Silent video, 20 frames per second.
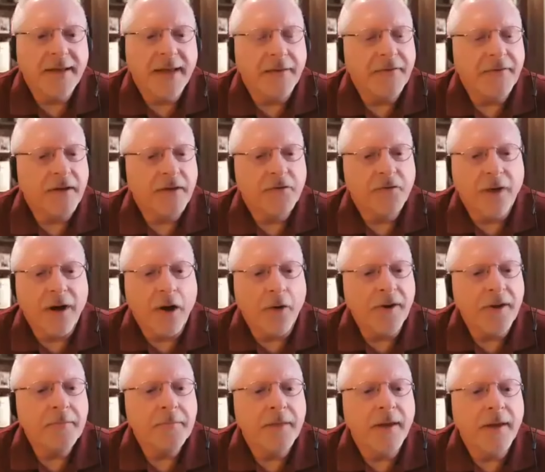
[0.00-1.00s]
having
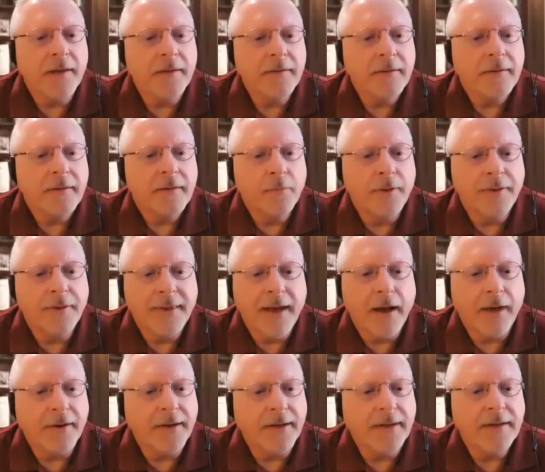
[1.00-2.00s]
drowning men
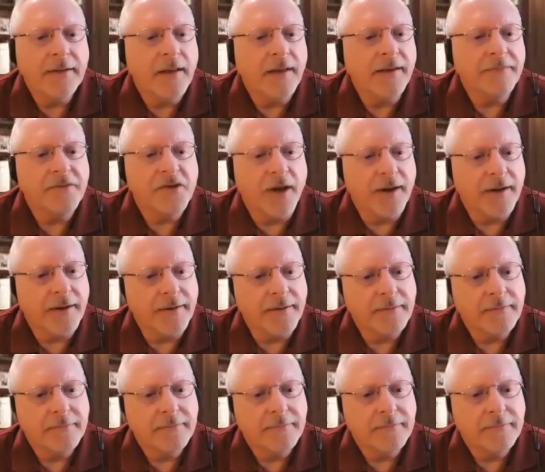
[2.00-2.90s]
without any life jacket